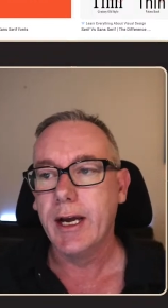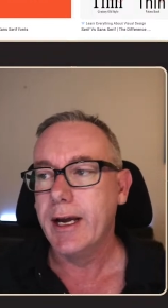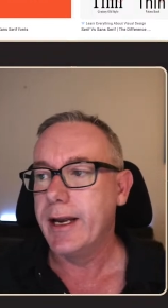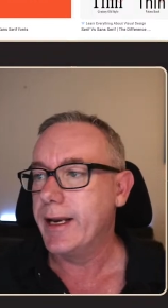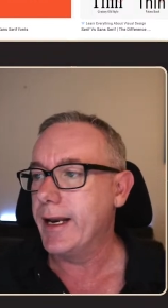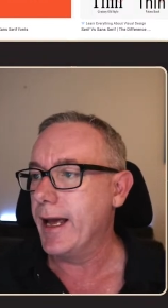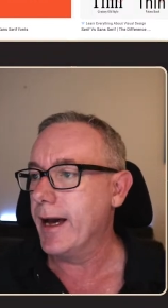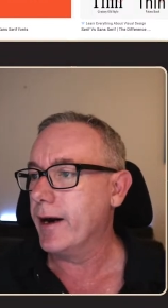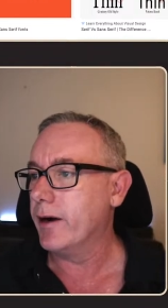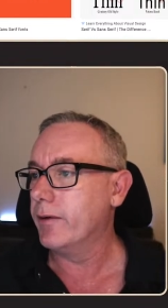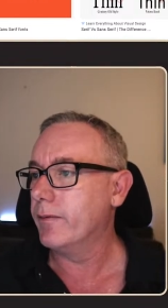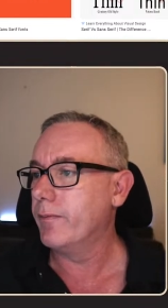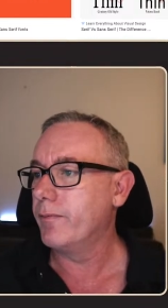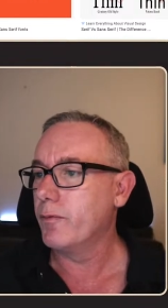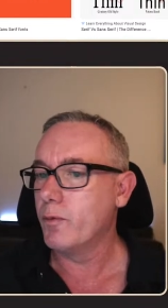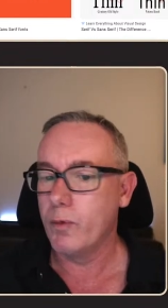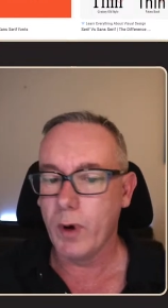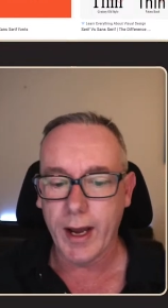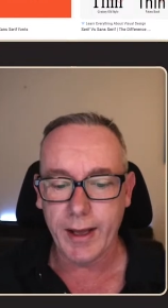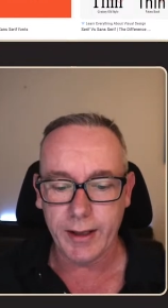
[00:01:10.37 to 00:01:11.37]
Now,
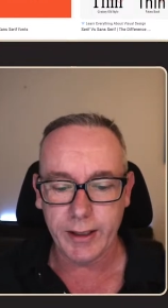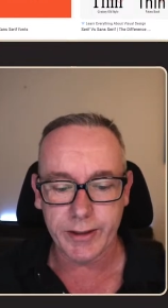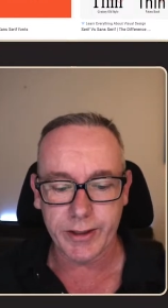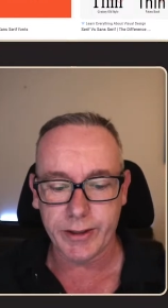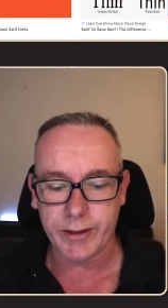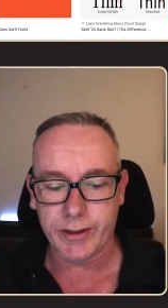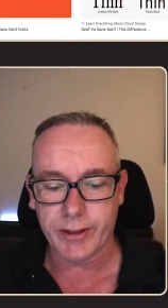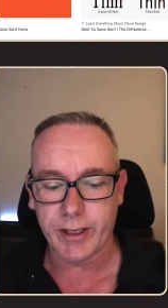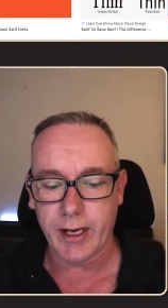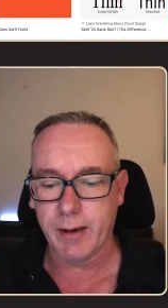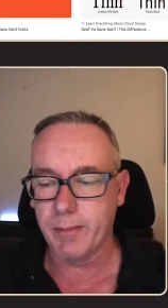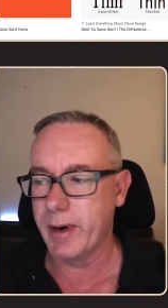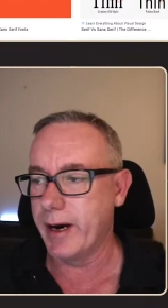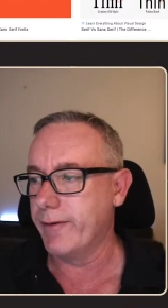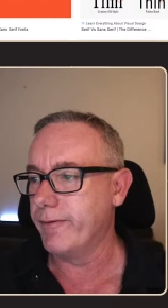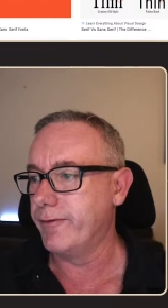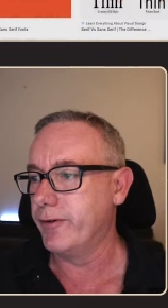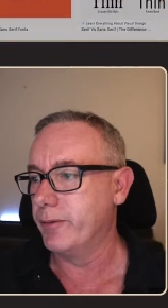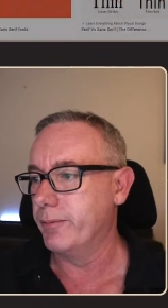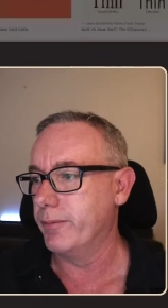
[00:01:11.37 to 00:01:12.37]
where this has come
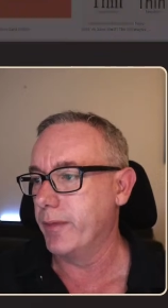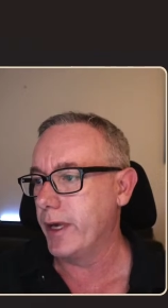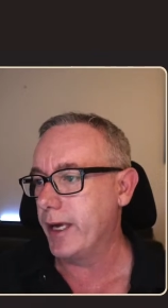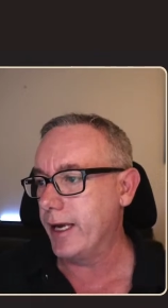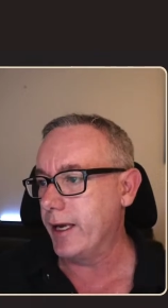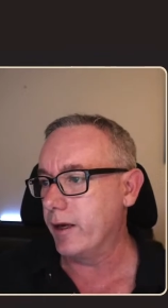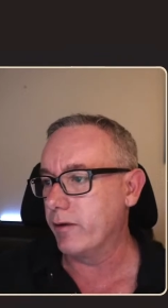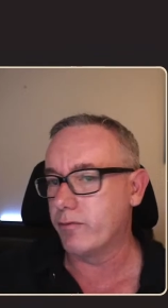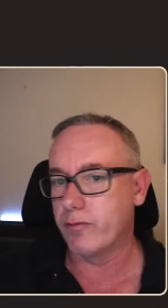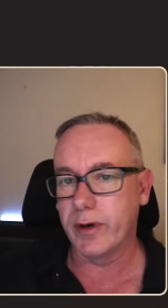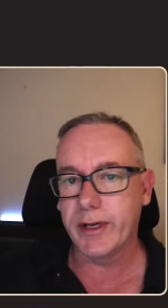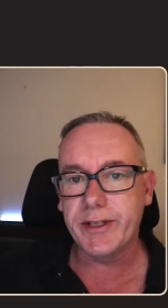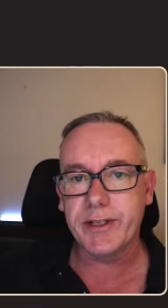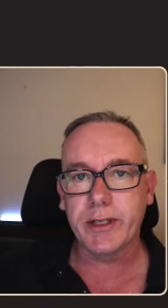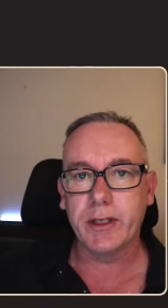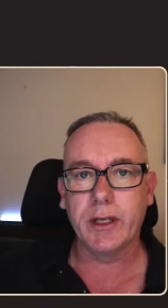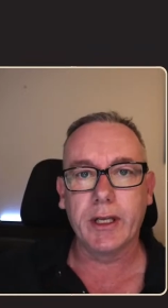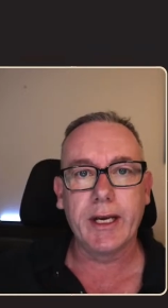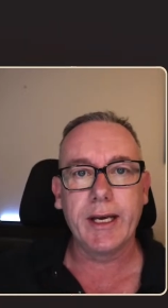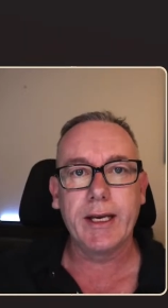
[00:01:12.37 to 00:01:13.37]
up for me
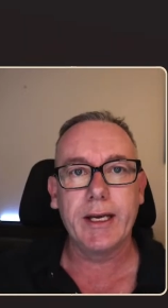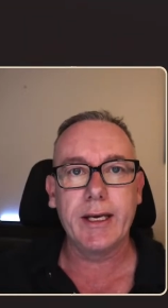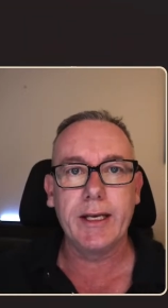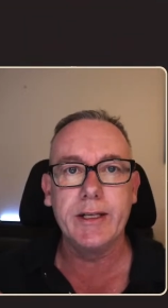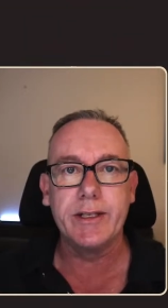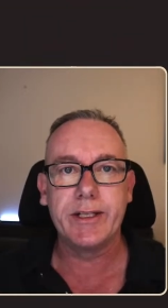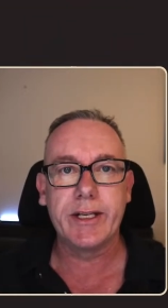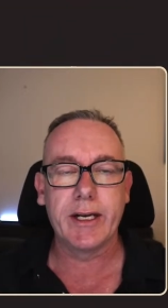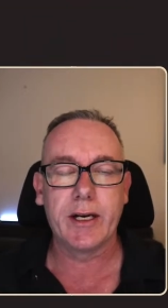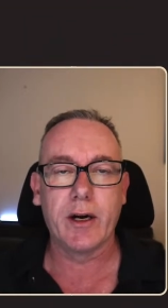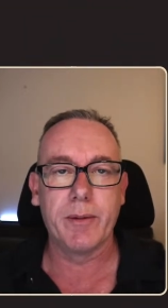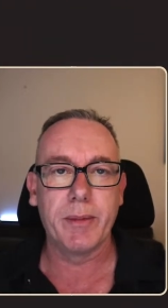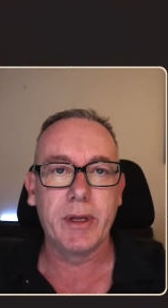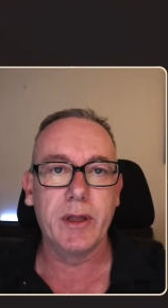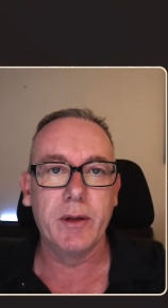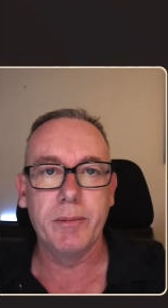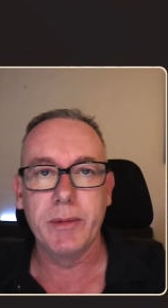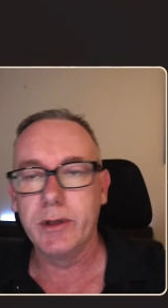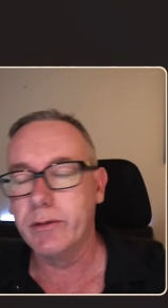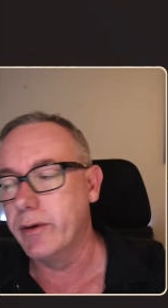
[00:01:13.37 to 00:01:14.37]
recently is that I'm in
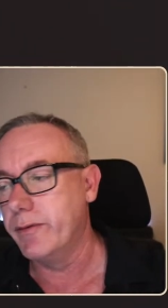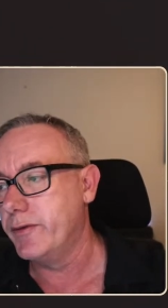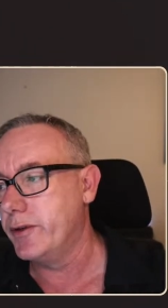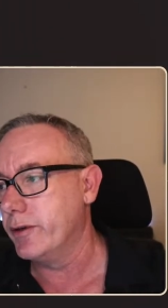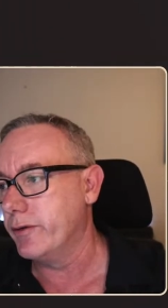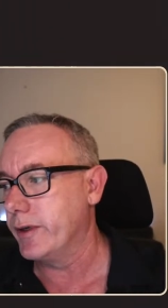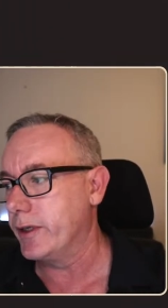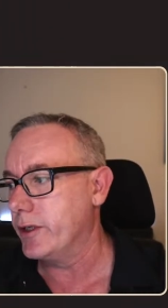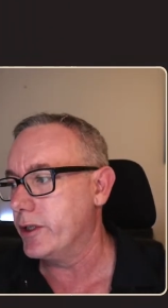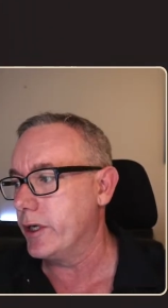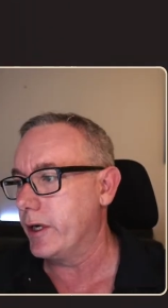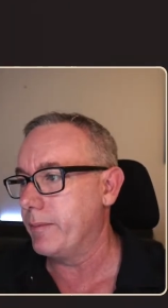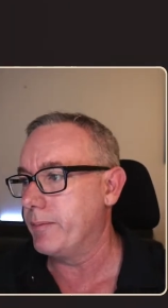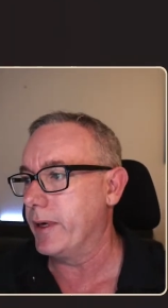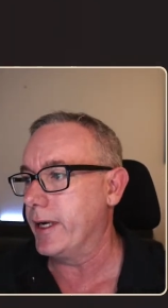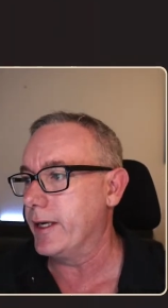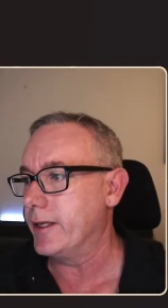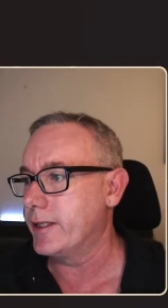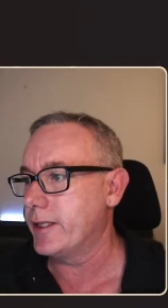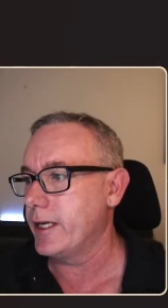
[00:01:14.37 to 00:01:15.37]
the middle of doing
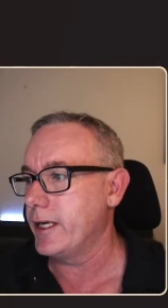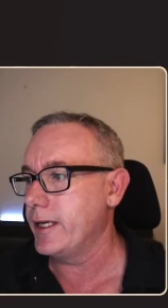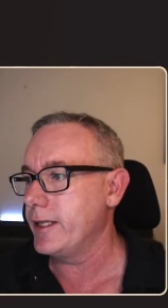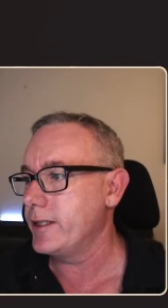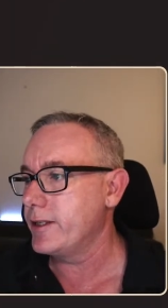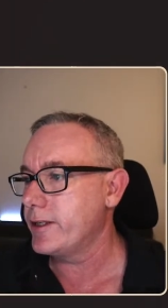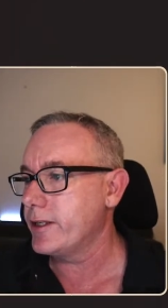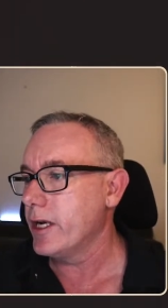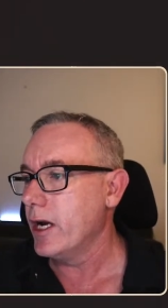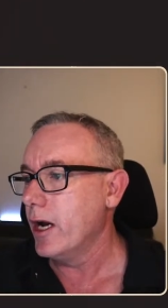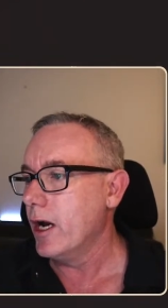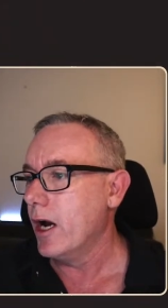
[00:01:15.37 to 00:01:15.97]
GPTs.